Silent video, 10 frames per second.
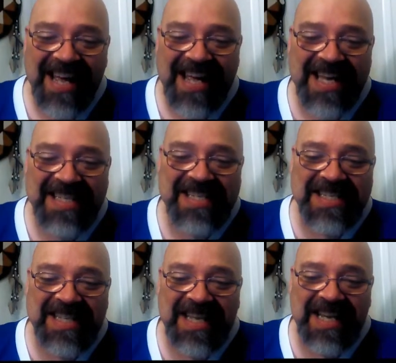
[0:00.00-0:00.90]

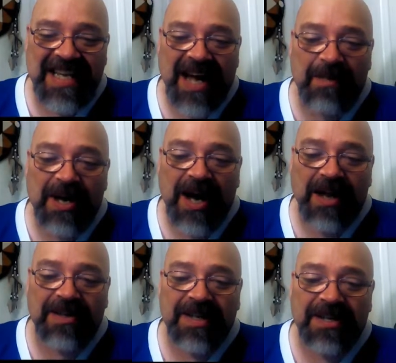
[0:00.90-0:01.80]
is the
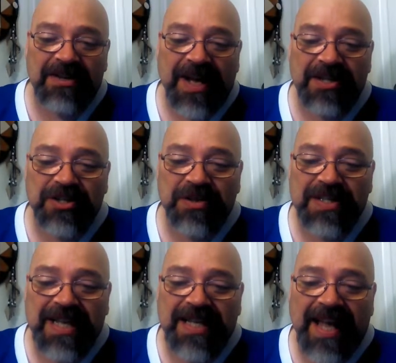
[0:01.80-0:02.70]
Comic-Con International
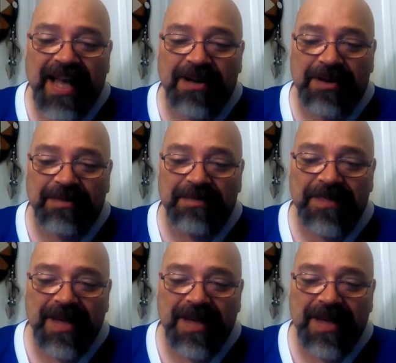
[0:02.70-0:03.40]
San Diego.